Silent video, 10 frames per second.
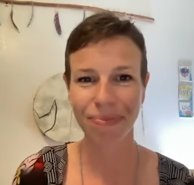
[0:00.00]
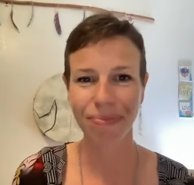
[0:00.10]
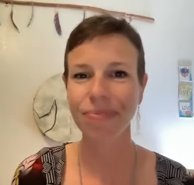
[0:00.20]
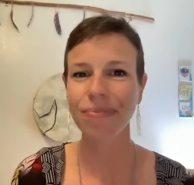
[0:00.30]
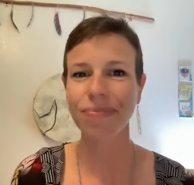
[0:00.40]

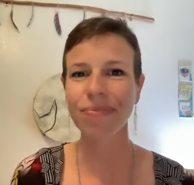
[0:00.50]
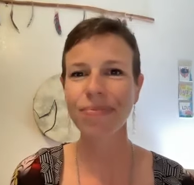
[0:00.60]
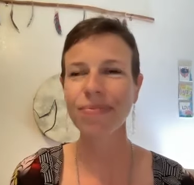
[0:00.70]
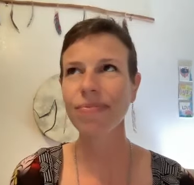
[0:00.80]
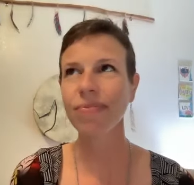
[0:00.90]

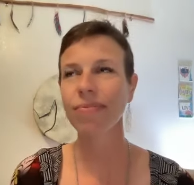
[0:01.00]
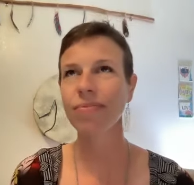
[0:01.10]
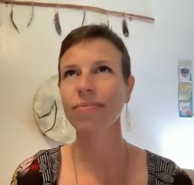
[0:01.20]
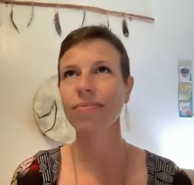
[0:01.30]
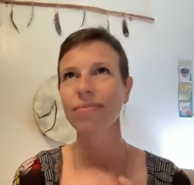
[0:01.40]

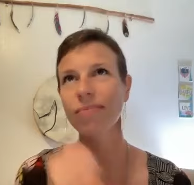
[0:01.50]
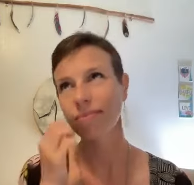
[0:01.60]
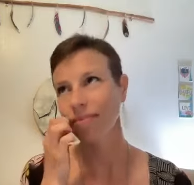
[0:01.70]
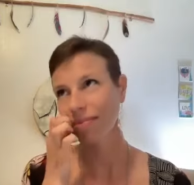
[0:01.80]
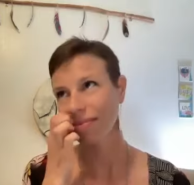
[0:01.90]

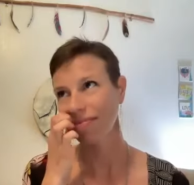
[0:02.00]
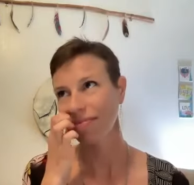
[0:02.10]
Nothing is said.